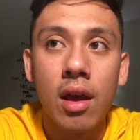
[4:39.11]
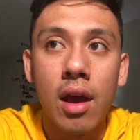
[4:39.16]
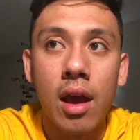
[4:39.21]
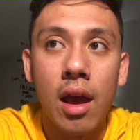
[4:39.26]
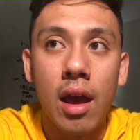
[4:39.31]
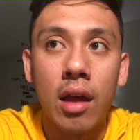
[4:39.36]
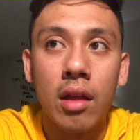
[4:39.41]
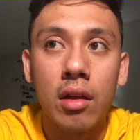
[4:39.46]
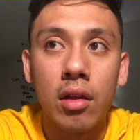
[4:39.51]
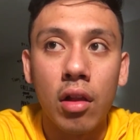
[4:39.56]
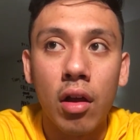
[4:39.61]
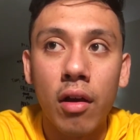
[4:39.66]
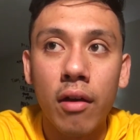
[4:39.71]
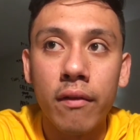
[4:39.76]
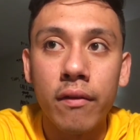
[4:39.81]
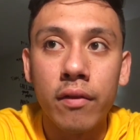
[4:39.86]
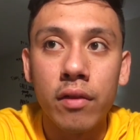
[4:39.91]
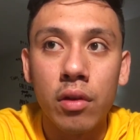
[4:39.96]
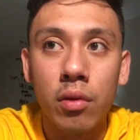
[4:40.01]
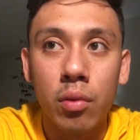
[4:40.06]
and a lot
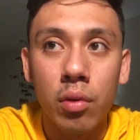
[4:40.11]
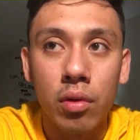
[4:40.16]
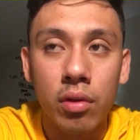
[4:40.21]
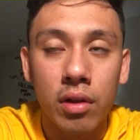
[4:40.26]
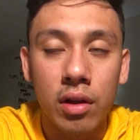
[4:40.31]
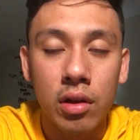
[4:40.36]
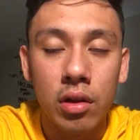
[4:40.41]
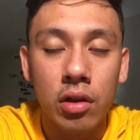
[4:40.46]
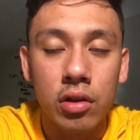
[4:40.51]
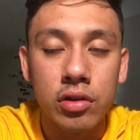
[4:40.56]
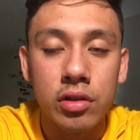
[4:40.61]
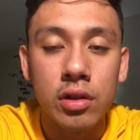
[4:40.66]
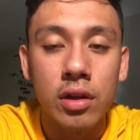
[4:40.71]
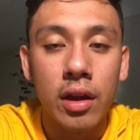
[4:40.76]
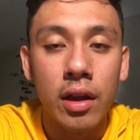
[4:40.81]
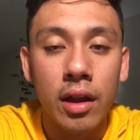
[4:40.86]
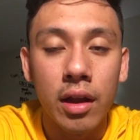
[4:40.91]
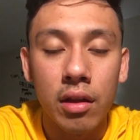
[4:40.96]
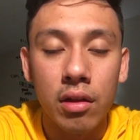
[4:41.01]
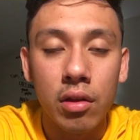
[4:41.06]
of the world's technology
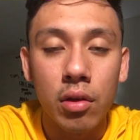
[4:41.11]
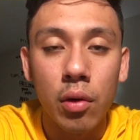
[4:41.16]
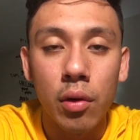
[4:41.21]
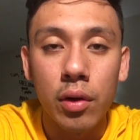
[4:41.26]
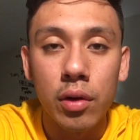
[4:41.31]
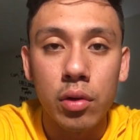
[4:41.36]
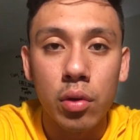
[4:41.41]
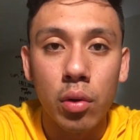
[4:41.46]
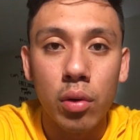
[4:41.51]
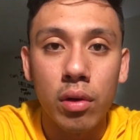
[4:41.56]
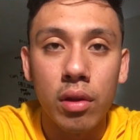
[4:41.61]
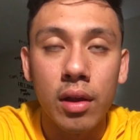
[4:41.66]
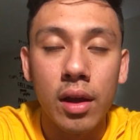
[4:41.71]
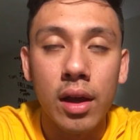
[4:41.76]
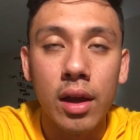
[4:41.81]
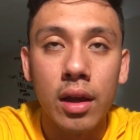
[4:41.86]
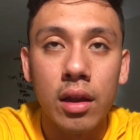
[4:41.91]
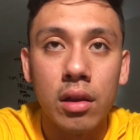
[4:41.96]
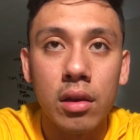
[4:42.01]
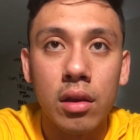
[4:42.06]
today is going towards that,
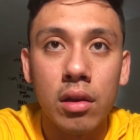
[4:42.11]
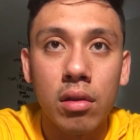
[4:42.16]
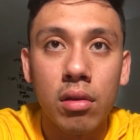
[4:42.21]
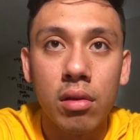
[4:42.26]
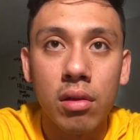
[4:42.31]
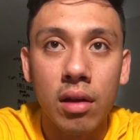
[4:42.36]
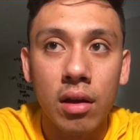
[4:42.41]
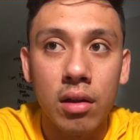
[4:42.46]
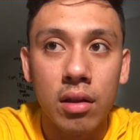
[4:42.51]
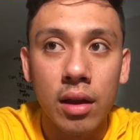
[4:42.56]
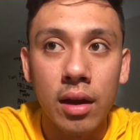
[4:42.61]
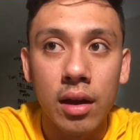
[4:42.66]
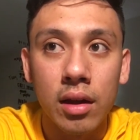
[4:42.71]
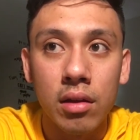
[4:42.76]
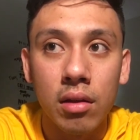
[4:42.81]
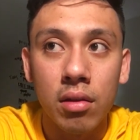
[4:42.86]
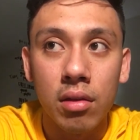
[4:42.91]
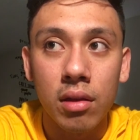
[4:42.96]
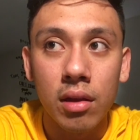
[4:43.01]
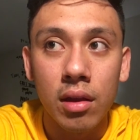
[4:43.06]
and it's exciting
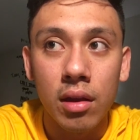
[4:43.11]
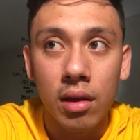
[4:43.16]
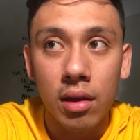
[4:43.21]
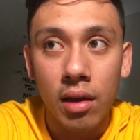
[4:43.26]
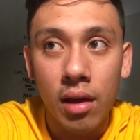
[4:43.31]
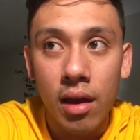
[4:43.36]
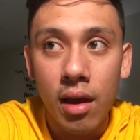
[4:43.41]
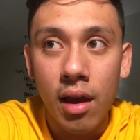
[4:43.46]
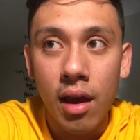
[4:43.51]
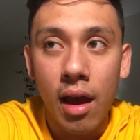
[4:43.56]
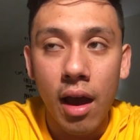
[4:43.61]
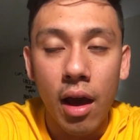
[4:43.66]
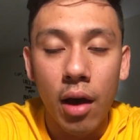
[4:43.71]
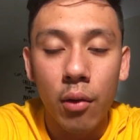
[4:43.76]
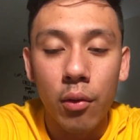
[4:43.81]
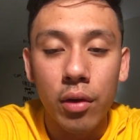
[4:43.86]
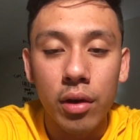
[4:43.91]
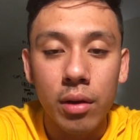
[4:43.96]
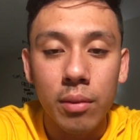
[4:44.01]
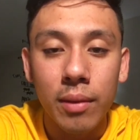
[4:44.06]
to see how
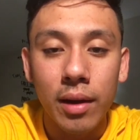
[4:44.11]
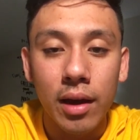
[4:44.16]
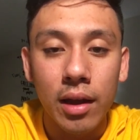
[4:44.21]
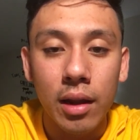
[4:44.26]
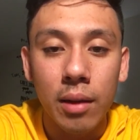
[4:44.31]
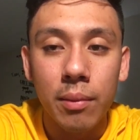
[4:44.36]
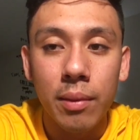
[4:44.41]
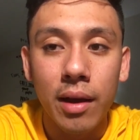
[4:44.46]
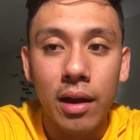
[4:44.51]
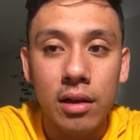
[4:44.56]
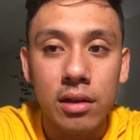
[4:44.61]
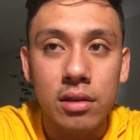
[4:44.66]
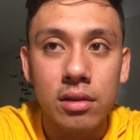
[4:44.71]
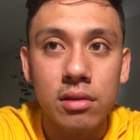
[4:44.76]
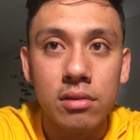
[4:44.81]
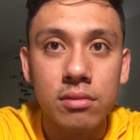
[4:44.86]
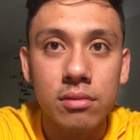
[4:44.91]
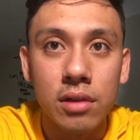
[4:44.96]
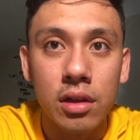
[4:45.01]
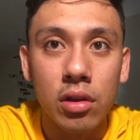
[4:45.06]
we can make an impact
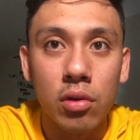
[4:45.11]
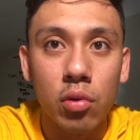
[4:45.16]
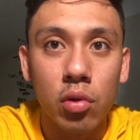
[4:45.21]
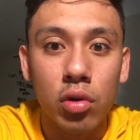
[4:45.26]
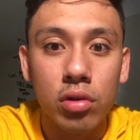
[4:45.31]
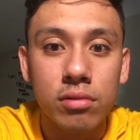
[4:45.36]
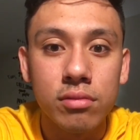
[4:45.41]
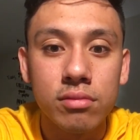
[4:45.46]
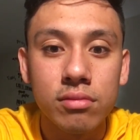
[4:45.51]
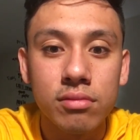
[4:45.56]
in the world.